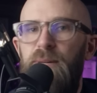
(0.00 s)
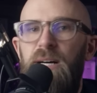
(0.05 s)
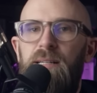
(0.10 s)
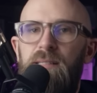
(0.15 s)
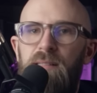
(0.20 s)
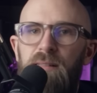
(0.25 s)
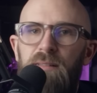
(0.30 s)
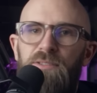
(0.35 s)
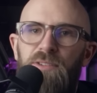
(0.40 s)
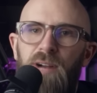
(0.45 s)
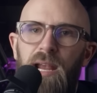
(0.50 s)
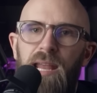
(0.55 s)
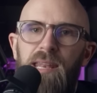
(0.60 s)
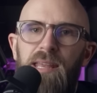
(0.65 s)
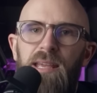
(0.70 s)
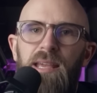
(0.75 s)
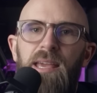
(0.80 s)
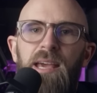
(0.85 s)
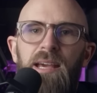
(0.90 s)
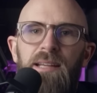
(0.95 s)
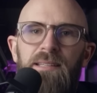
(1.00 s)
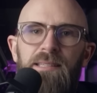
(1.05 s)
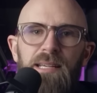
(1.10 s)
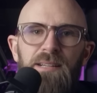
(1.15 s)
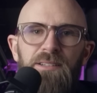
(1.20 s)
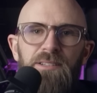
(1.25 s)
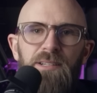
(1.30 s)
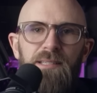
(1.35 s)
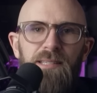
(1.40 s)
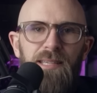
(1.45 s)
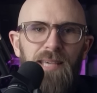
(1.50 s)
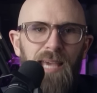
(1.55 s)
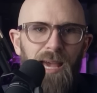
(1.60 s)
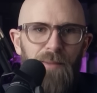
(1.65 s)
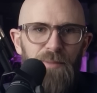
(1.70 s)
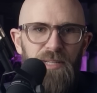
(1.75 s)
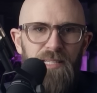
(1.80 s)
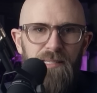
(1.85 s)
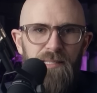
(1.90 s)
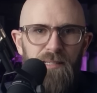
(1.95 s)
part of the training teaches
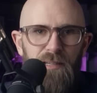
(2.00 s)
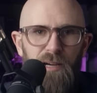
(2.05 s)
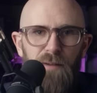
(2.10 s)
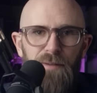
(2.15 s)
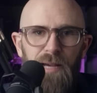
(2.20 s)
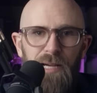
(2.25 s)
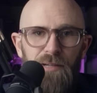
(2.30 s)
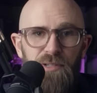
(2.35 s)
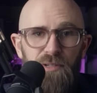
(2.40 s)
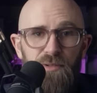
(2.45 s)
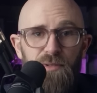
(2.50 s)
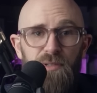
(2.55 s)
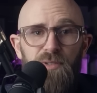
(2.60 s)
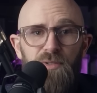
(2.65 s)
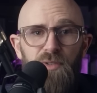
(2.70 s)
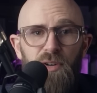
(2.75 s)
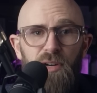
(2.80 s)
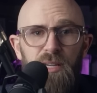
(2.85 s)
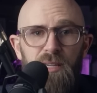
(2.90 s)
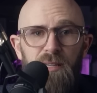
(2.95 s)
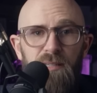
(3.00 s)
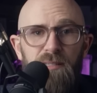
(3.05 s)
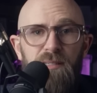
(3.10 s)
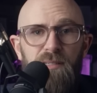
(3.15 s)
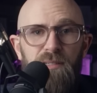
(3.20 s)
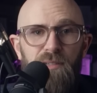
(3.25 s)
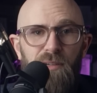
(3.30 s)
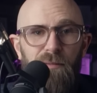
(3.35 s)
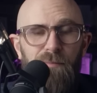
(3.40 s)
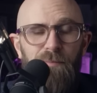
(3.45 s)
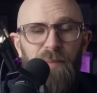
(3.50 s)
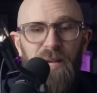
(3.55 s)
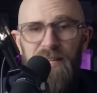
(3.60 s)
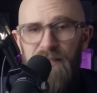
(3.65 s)
cabin staff how to strike, stomp,